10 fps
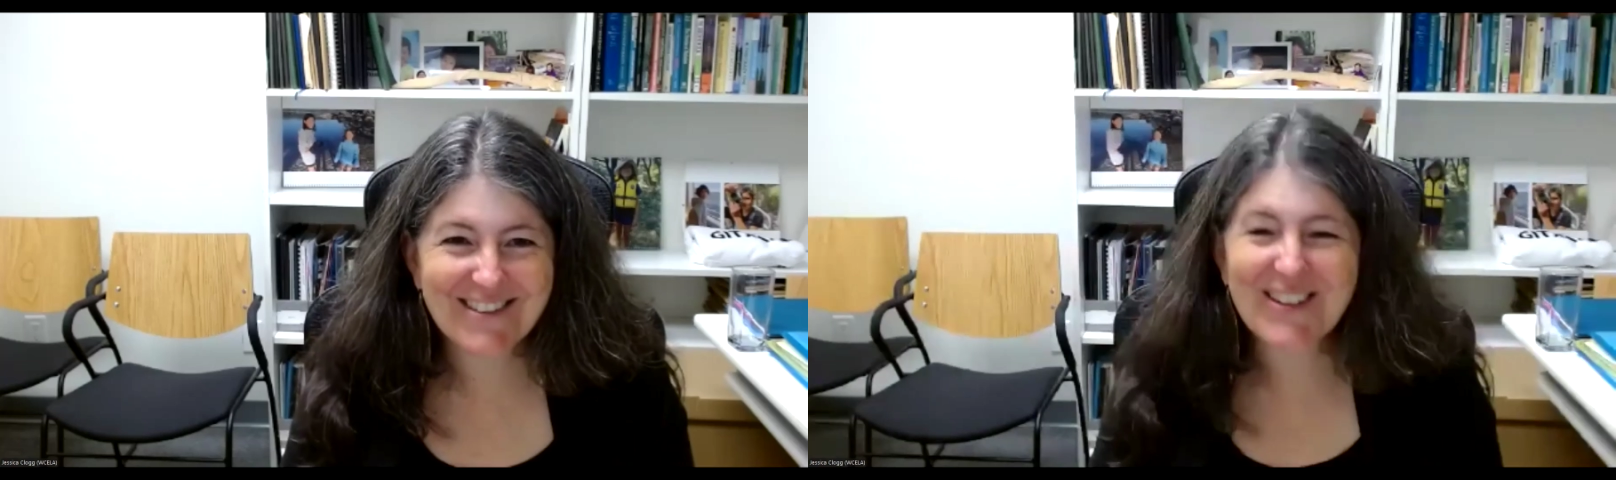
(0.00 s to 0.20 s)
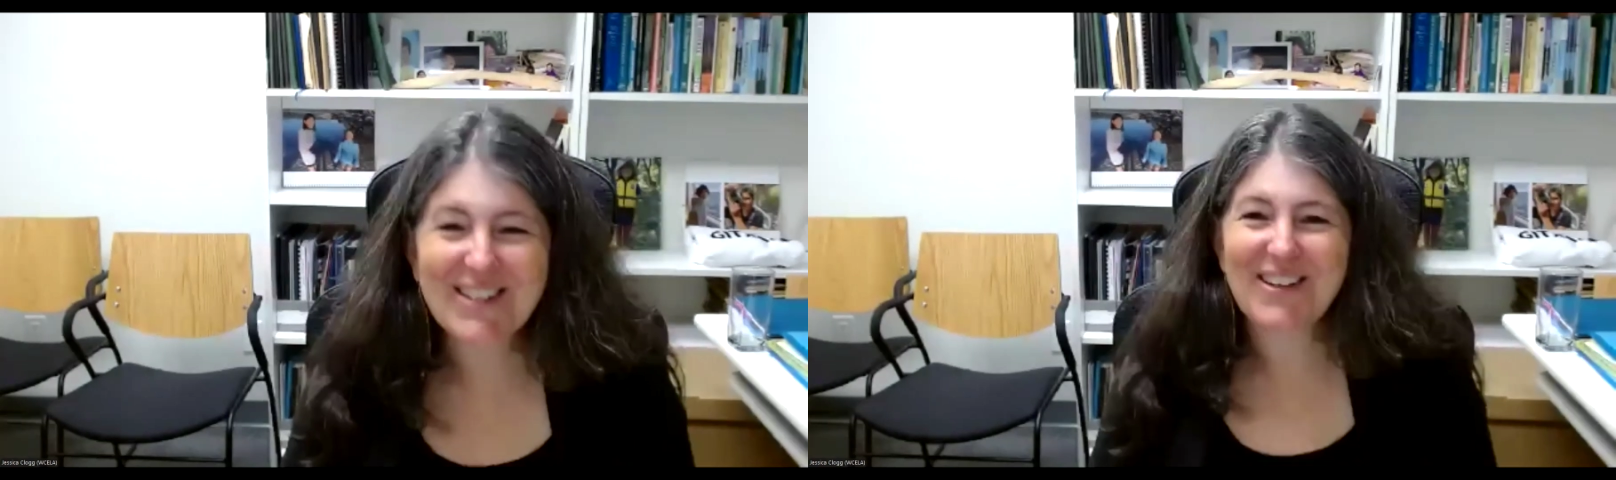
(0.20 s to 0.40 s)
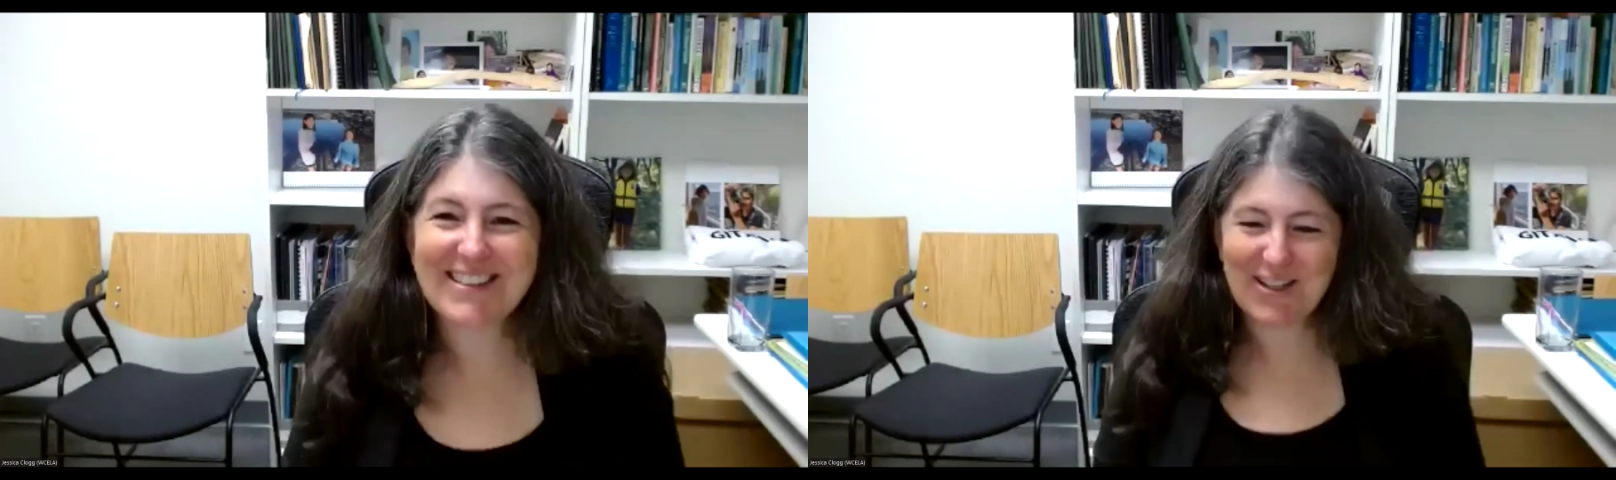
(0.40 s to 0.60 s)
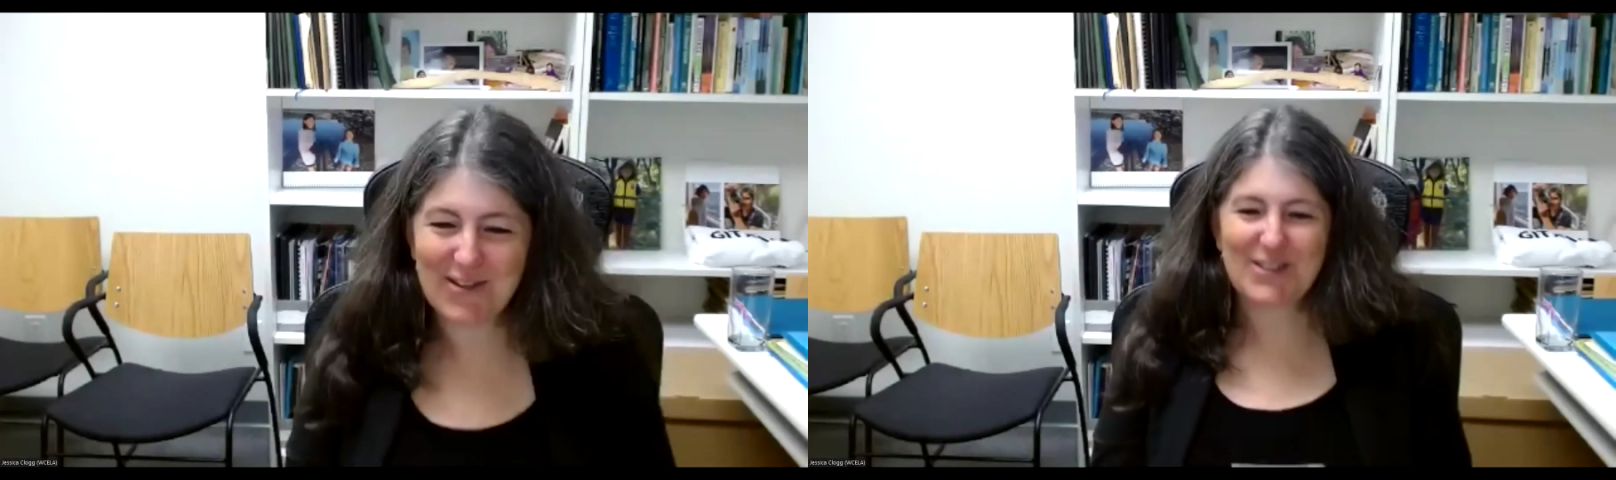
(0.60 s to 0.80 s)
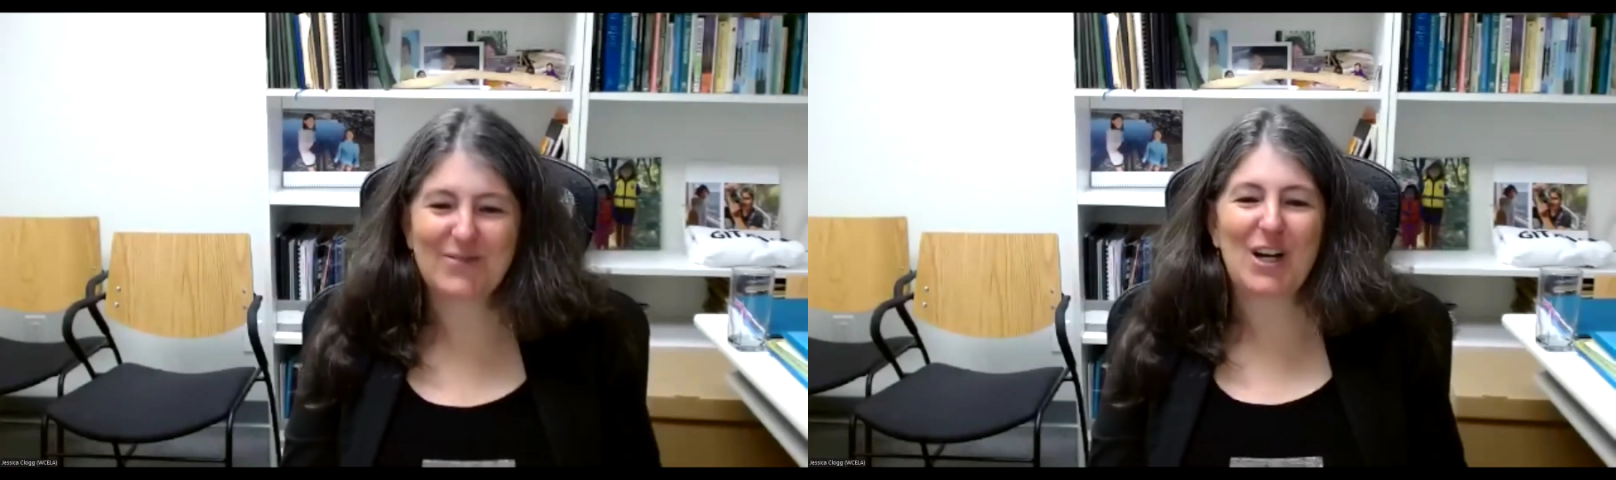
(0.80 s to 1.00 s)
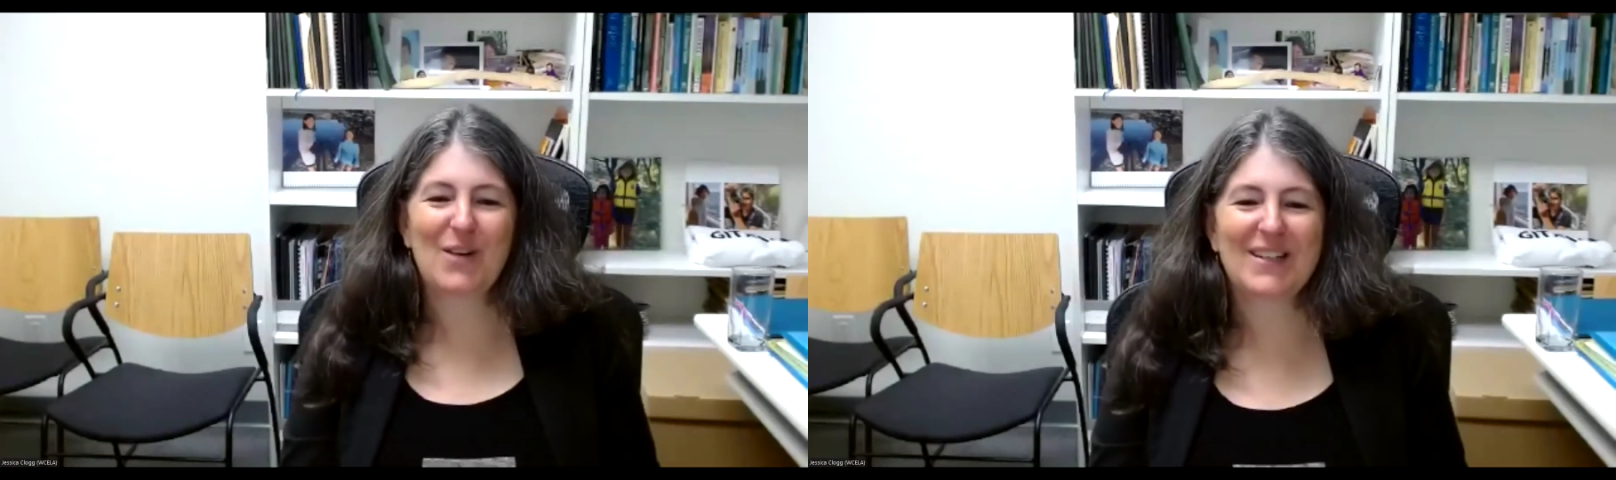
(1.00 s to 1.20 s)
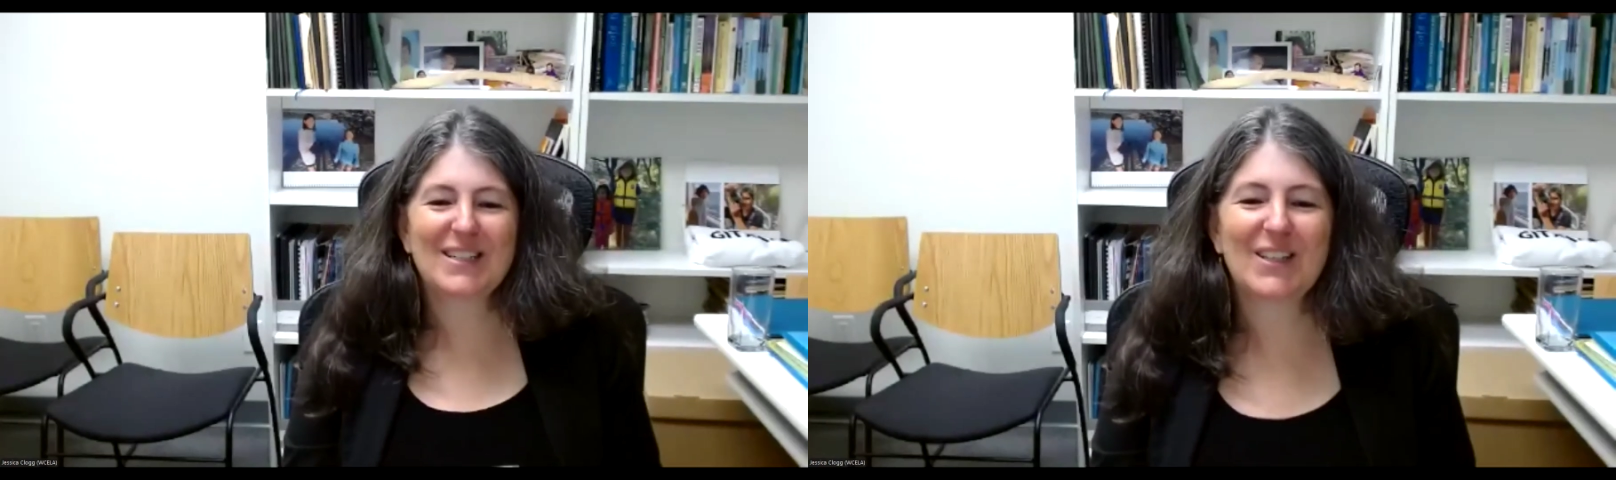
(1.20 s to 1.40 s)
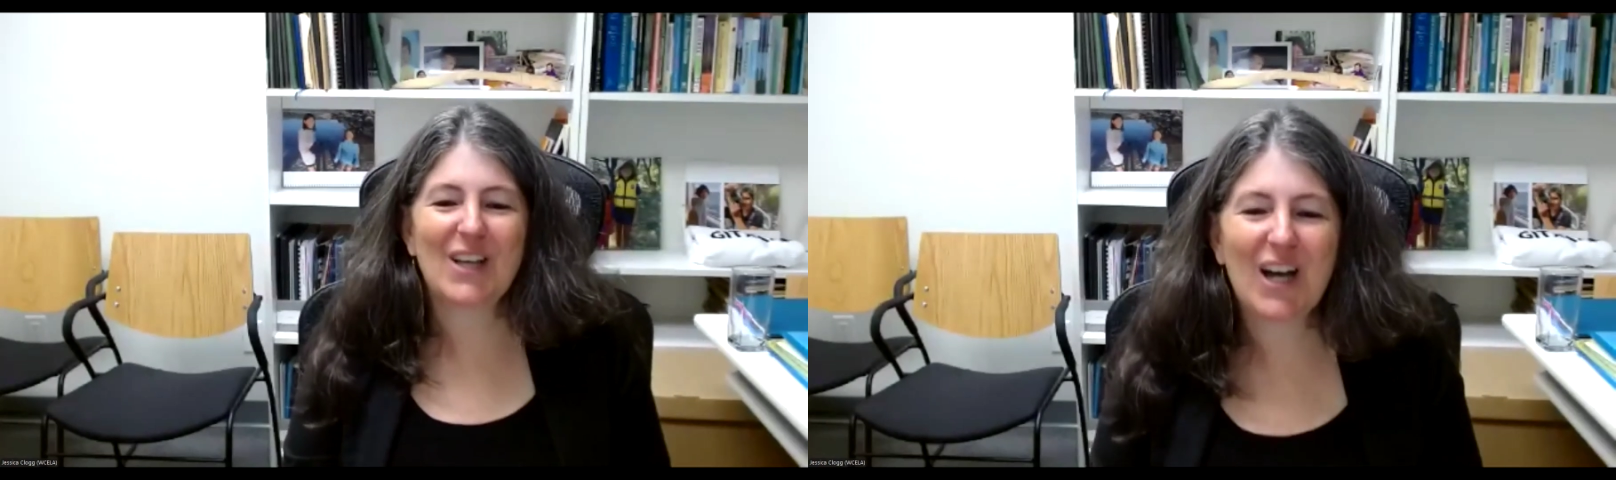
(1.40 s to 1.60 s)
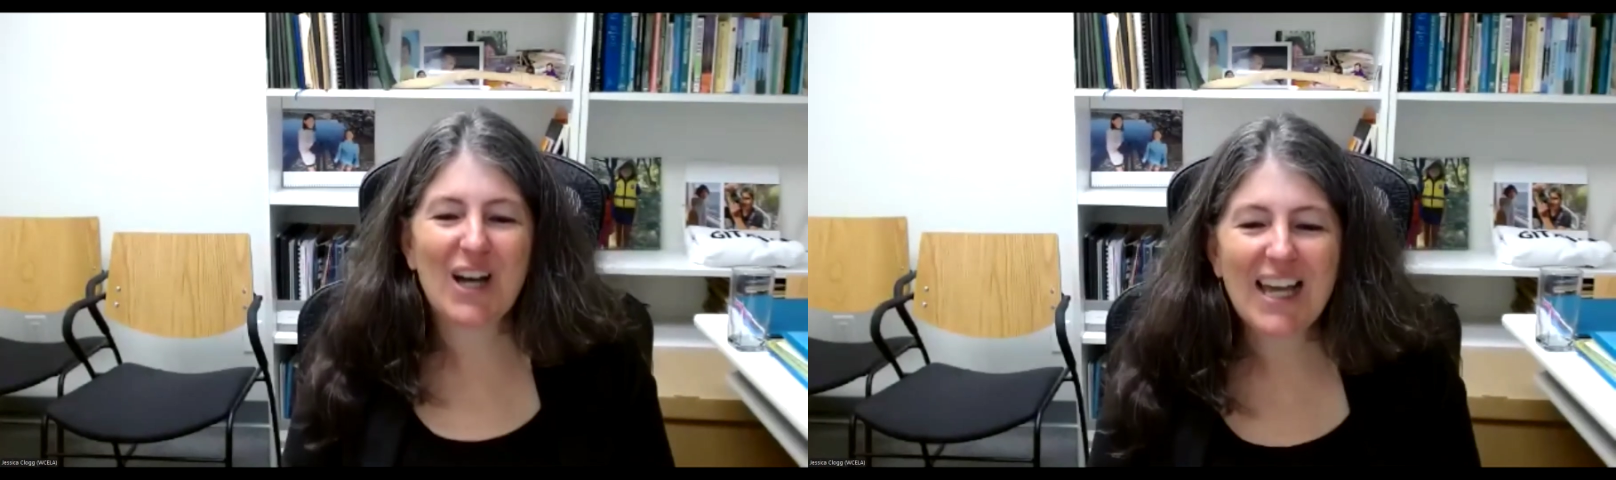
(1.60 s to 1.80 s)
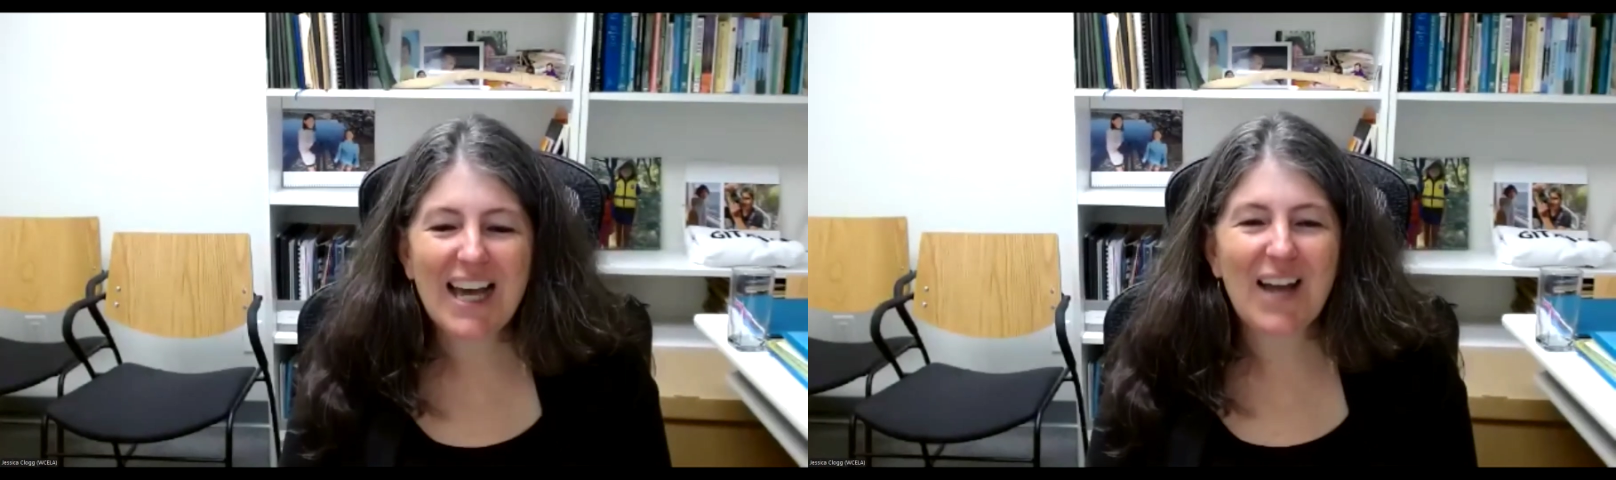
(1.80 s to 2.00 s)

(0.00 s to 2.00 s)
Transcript: joined West Coast Environmental Law,